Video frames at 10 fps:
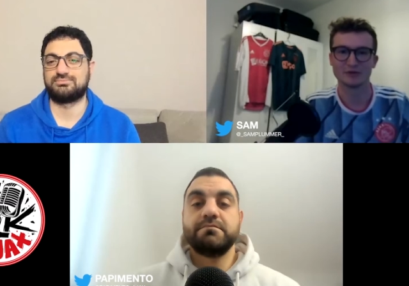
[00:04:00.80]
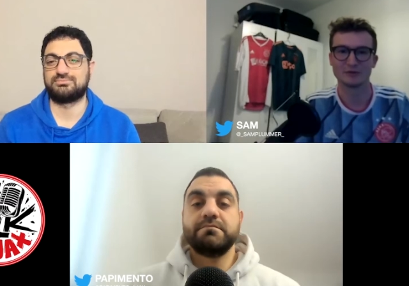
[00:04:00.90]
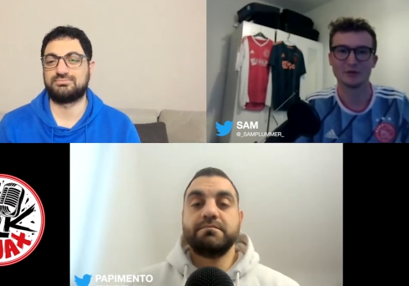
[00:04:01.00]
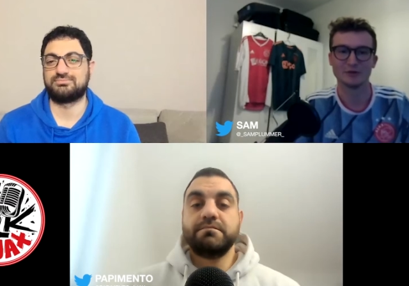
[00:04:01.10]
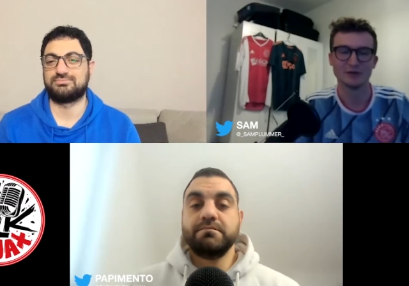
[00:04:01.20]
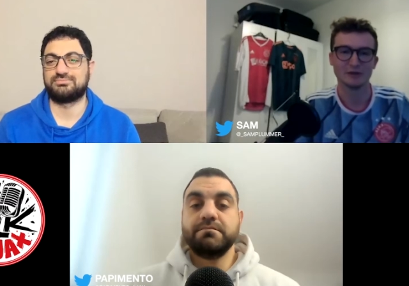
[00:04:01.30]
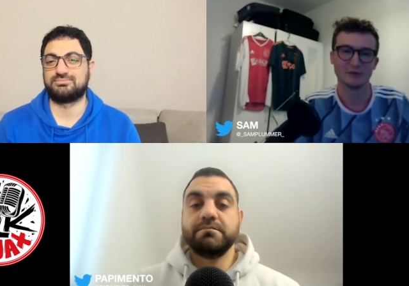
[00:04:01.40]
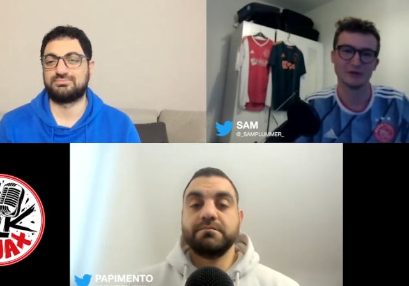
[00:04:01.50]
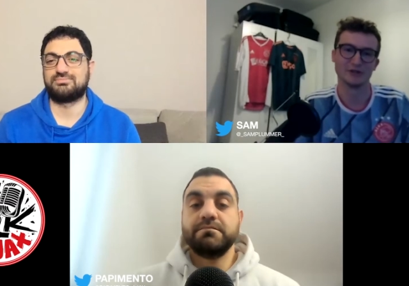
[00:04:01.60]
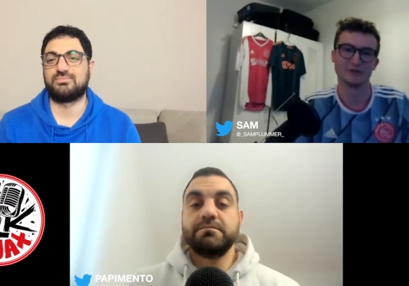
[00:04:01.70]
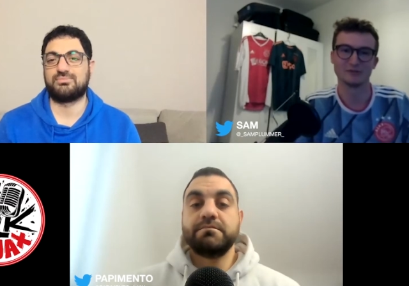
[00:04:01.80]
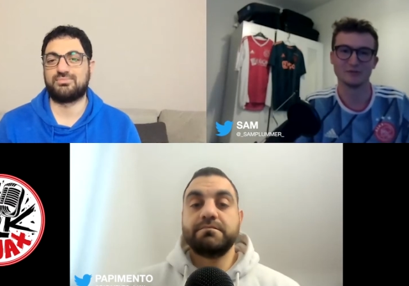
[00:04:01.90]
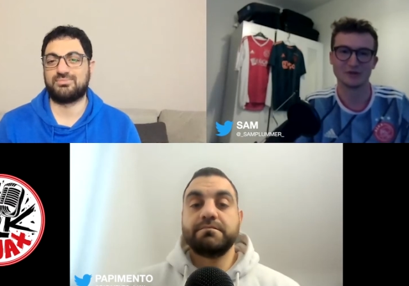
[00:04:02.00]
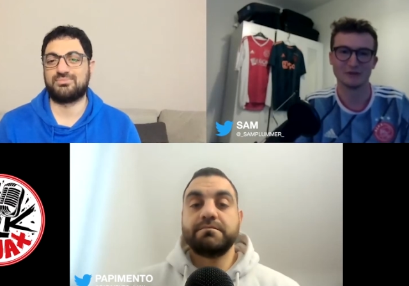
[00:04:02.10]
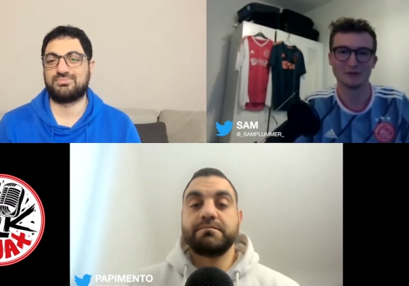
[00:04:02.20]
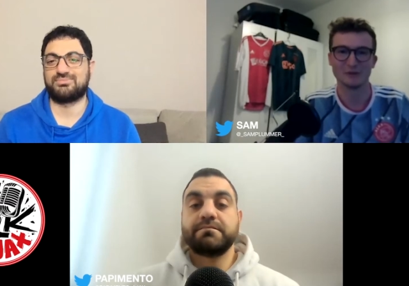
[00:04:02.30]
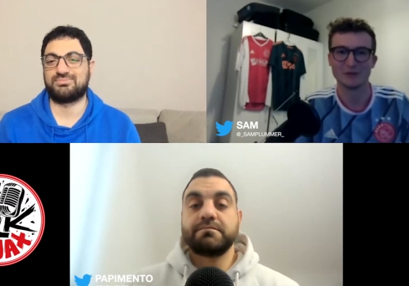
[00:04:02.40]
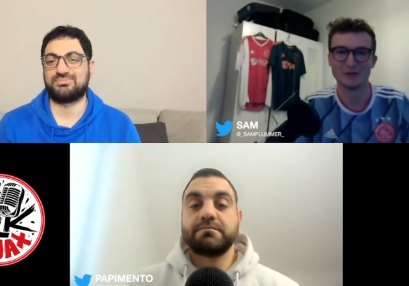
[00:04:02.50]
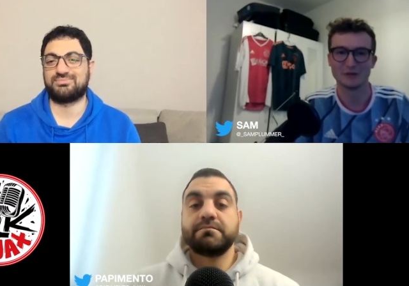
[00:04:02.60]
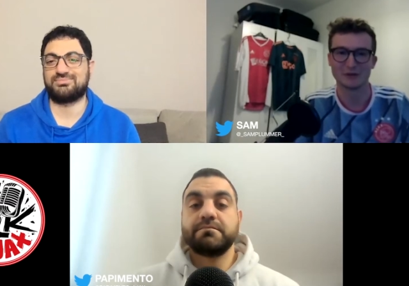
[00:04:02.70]
Speaker 1: as well, which is something we'll
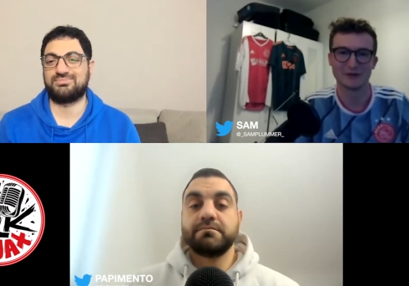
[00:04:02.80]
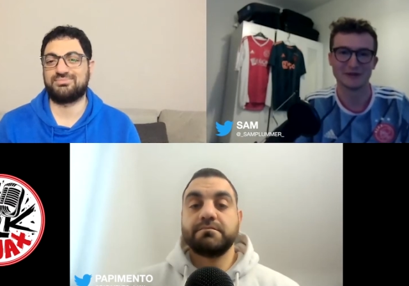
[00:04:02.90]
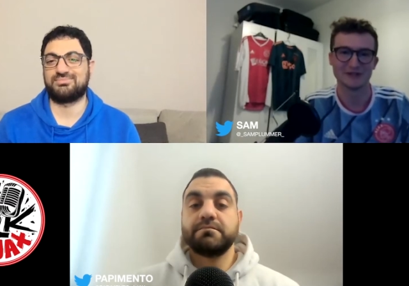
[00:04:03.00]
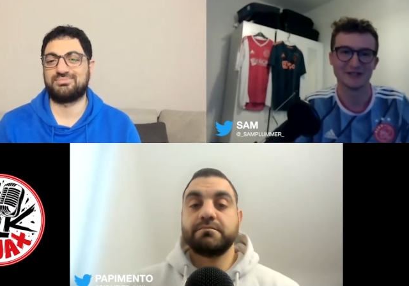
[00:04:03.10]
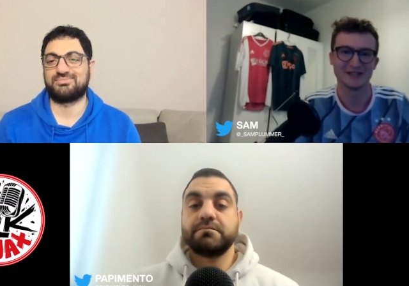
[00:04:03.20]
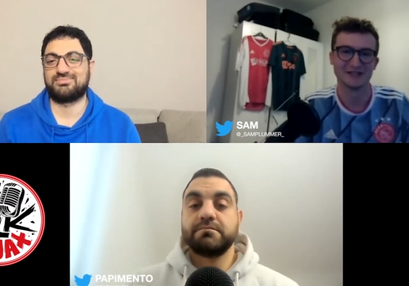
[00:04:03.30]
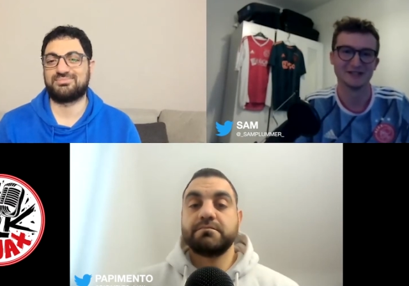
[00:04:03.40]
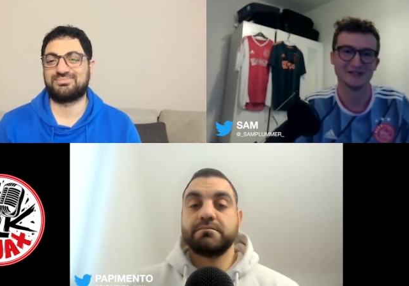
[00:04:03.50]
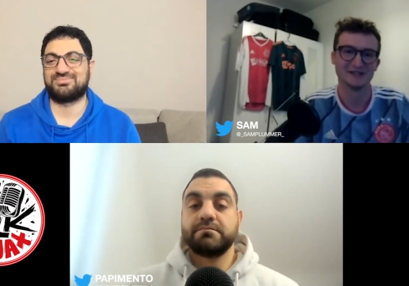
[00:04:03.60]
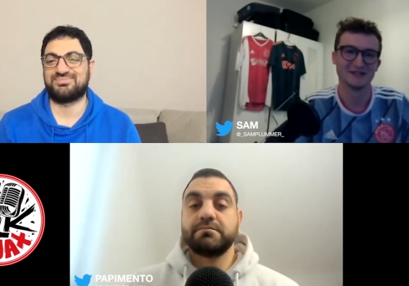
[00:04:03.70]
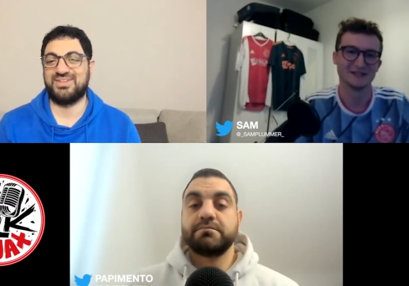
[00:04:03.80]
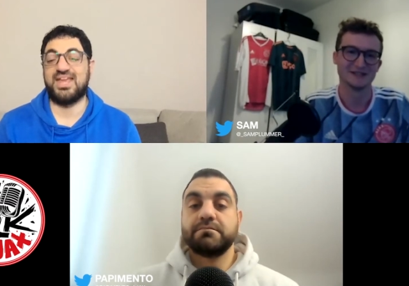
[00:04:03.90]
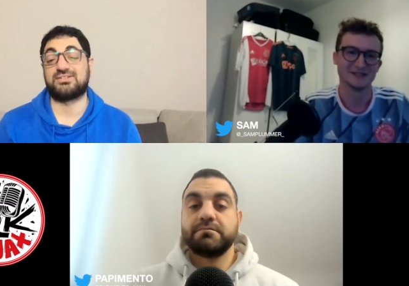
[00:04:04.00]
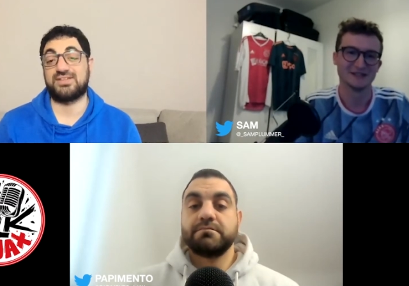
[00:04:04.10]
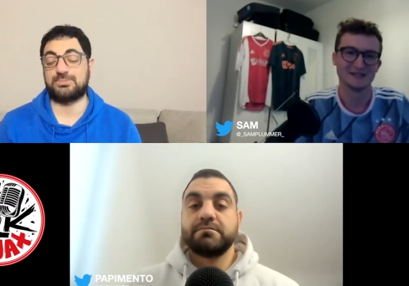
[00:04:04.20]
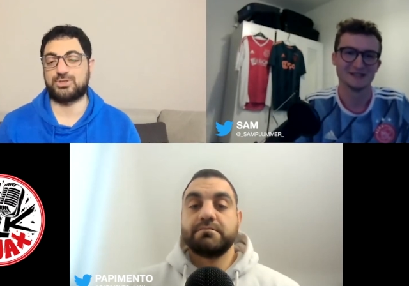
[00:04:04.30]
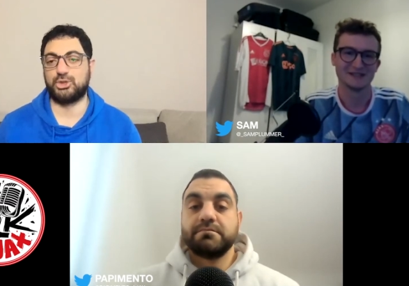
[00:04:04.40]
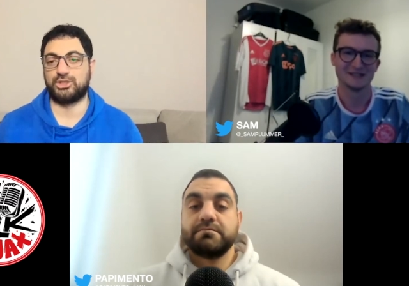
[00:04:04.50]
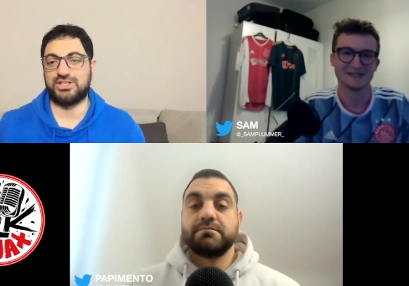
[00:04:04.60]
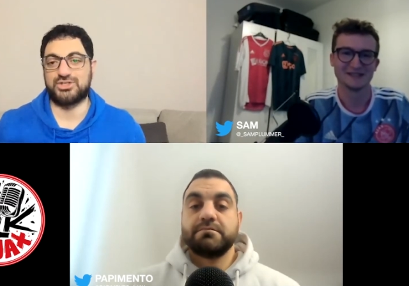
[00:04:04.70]
be talking about today.
Speaker 2: Yes,
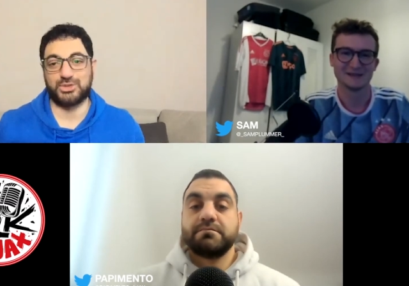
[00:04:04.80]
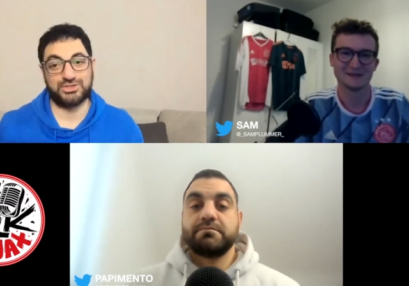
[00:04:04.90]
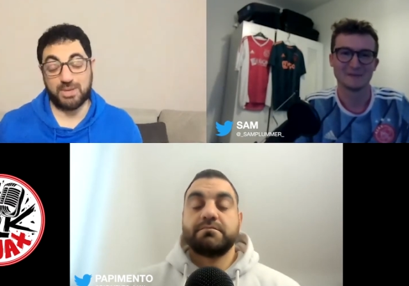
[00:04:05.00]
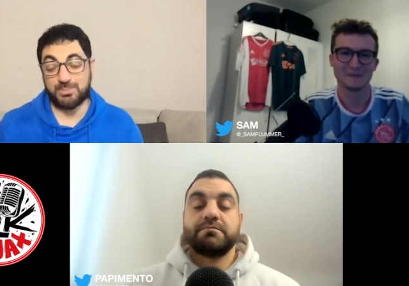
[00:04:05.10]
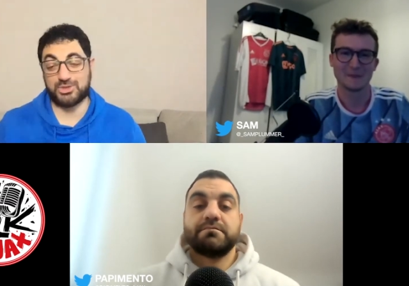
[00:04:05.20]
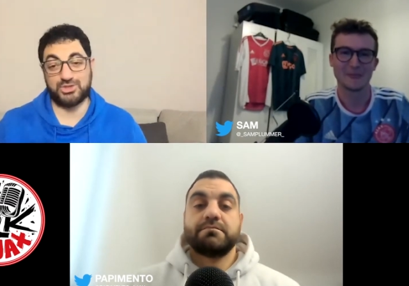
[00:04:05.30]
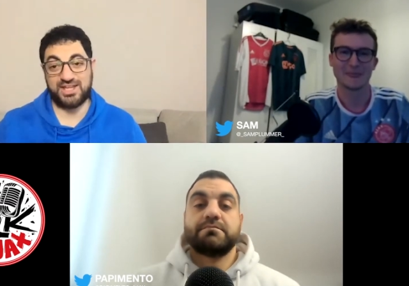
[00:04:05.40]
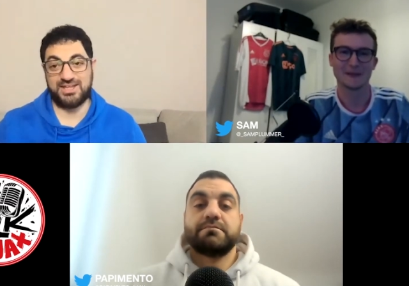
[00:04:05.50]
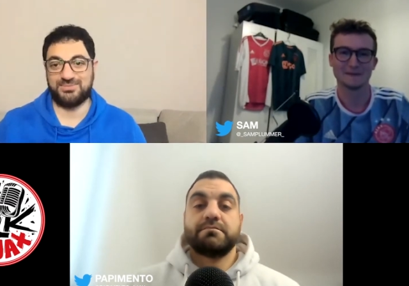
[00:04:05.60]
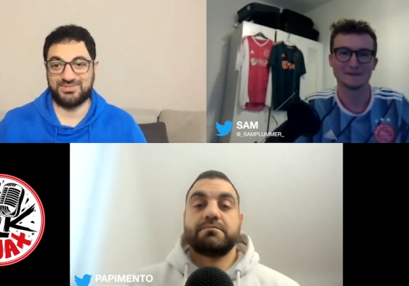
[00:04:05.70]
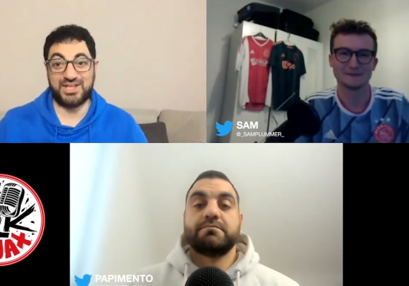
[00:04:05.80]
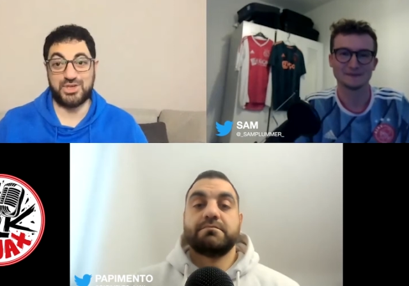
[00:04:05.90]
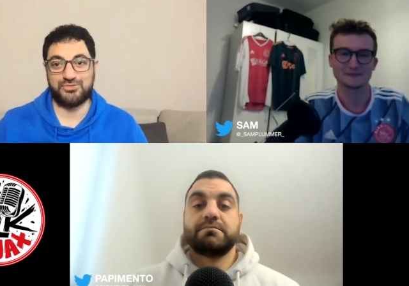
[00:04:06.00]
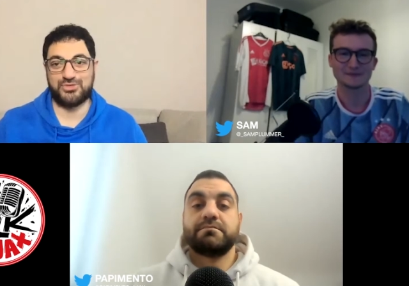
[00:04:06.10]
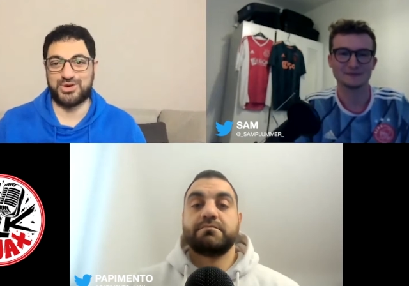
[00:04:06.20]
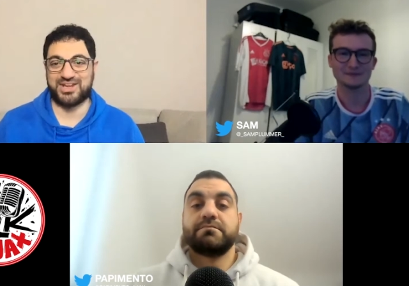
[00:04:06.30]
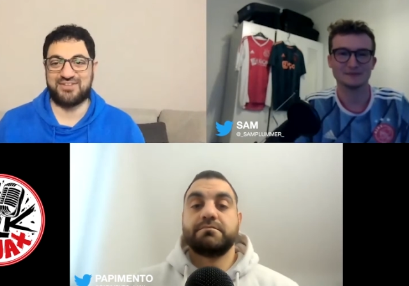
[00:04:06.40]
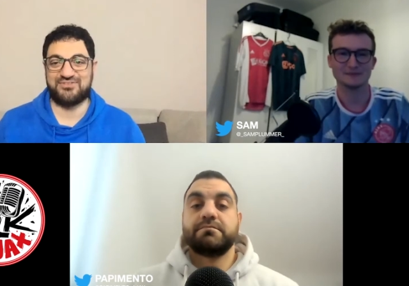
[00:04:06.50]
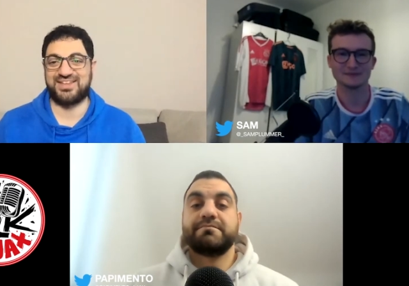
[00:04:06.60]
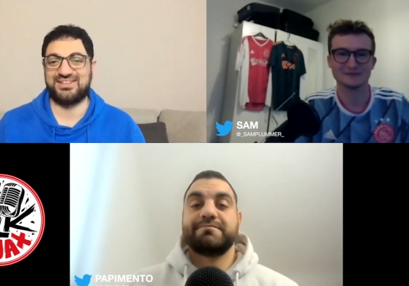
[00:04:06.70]
absolutely. So the topic today, thank you for
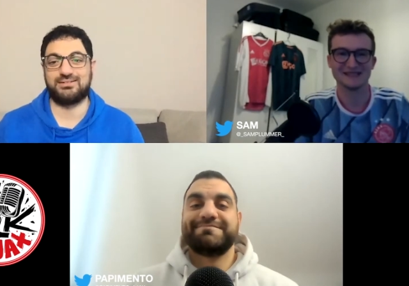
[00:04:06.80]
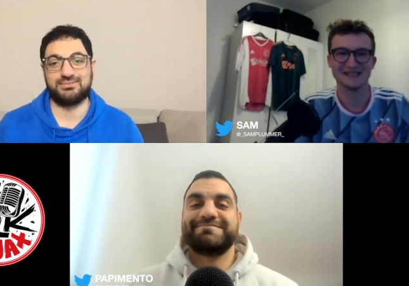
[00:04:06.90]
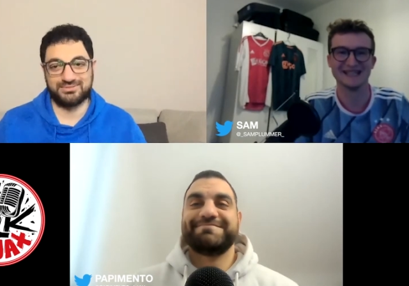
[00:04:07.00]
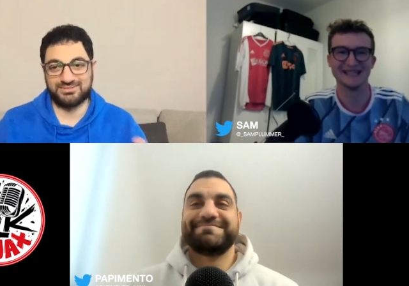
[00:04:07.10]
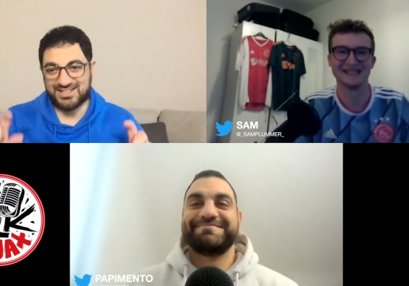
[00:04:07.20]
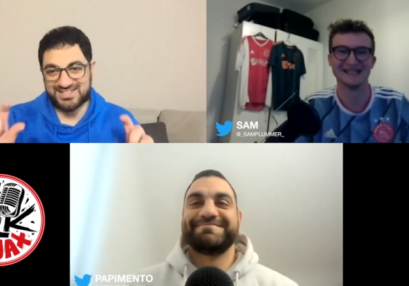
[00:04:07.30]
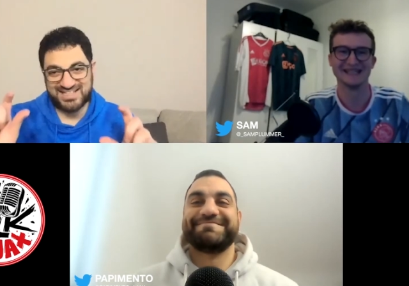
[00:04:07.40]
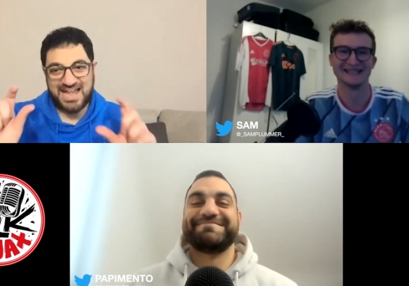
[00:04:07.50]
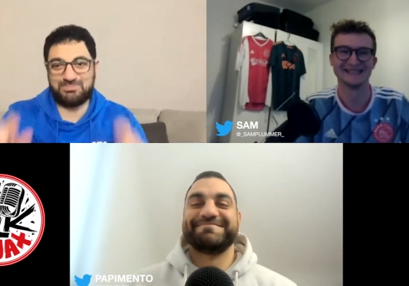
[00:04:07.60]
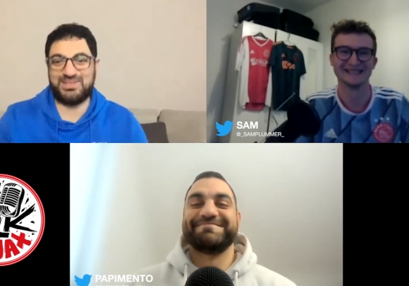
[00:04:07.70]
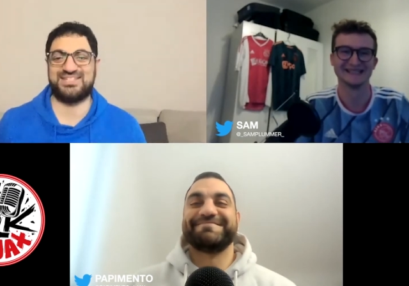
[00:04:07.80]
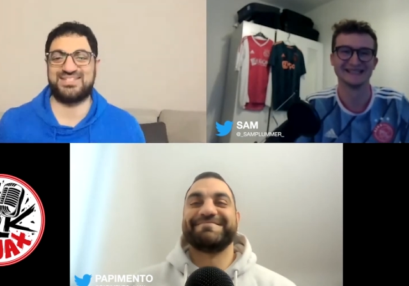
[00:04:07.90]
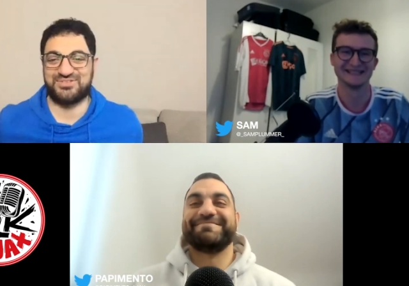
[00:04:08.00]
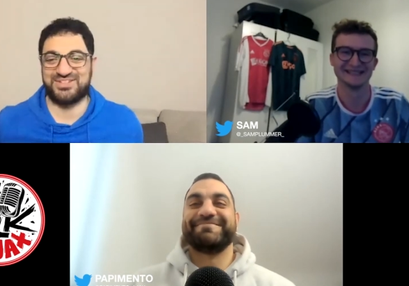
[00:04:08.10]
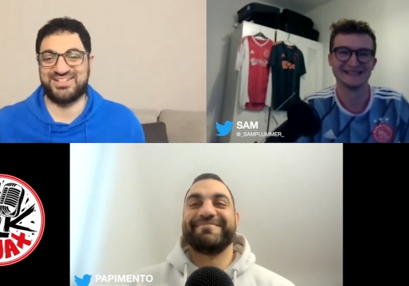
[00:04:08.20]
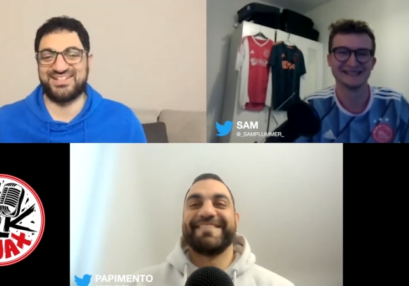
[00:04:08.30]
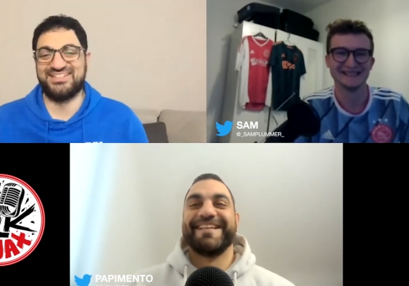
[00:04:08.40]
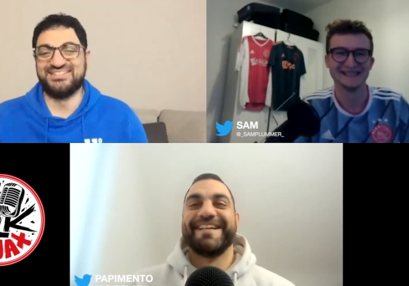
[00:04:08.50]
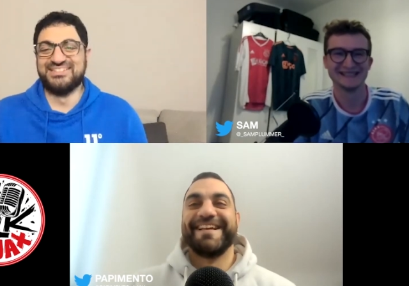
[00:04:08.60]
giving it a slight piece of the